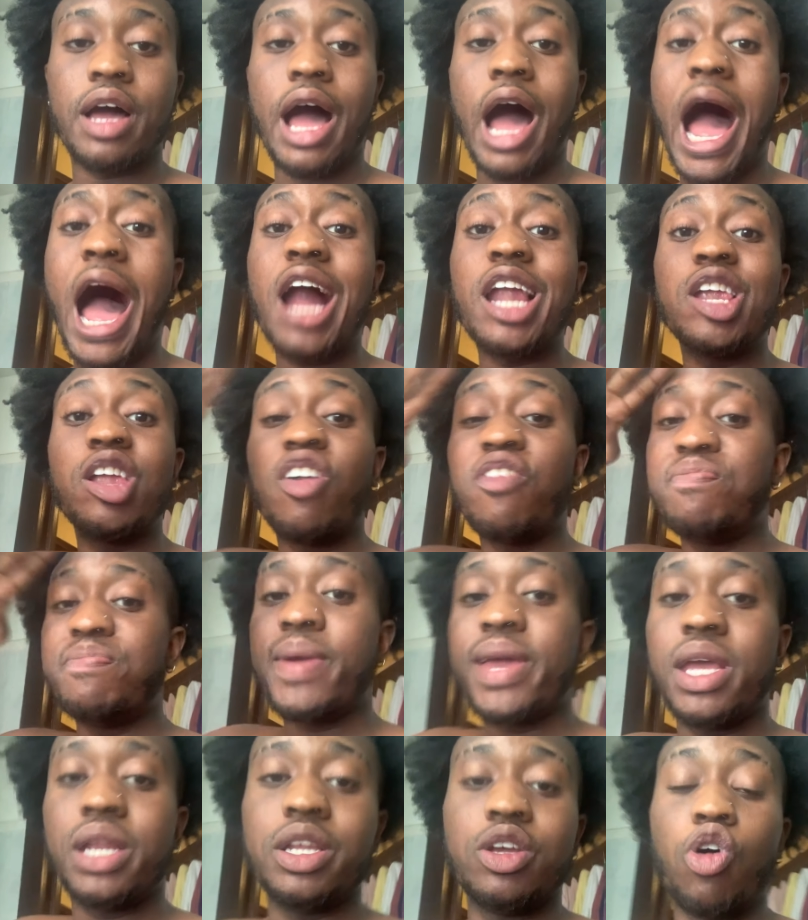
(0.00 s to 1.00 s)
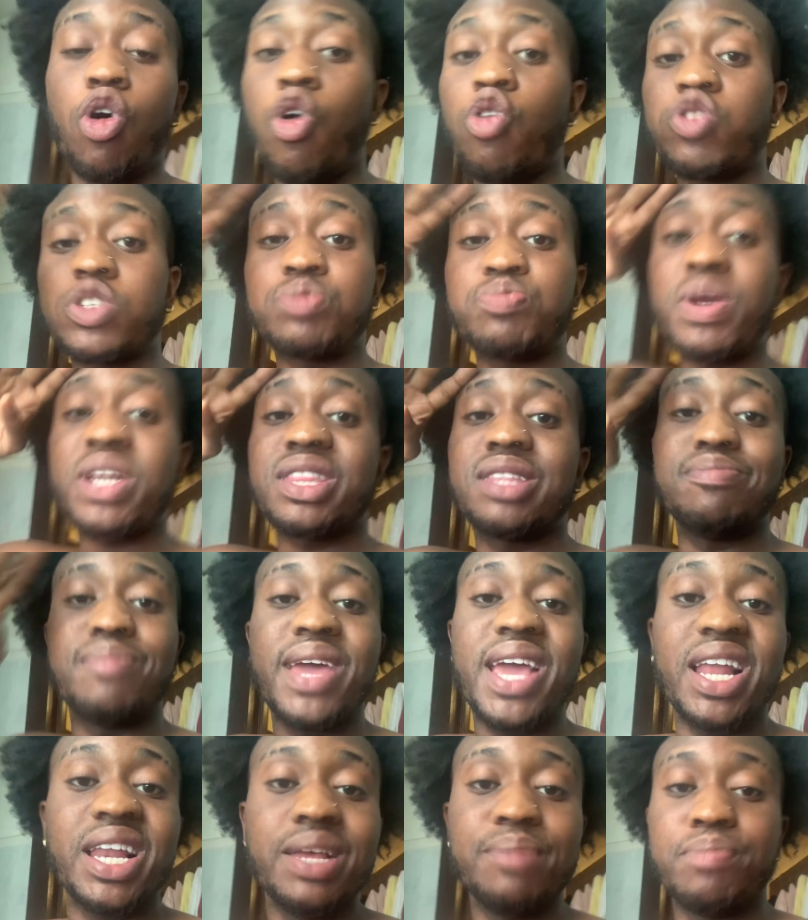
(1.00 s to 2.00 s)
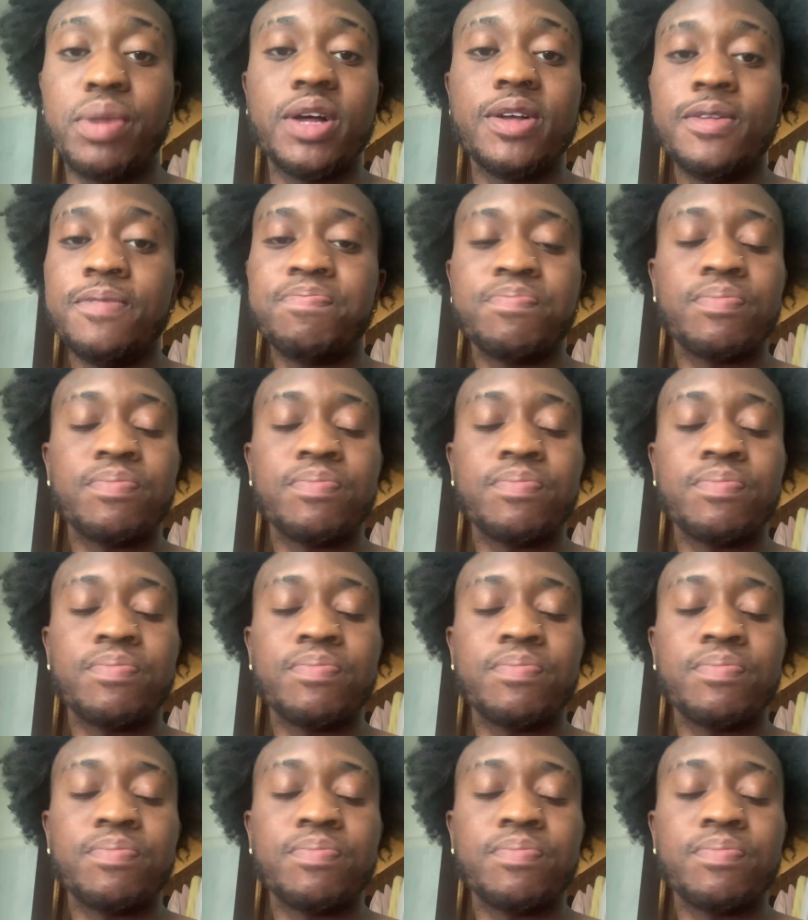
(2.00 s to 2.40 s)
I love Manny, all respect to Manny, but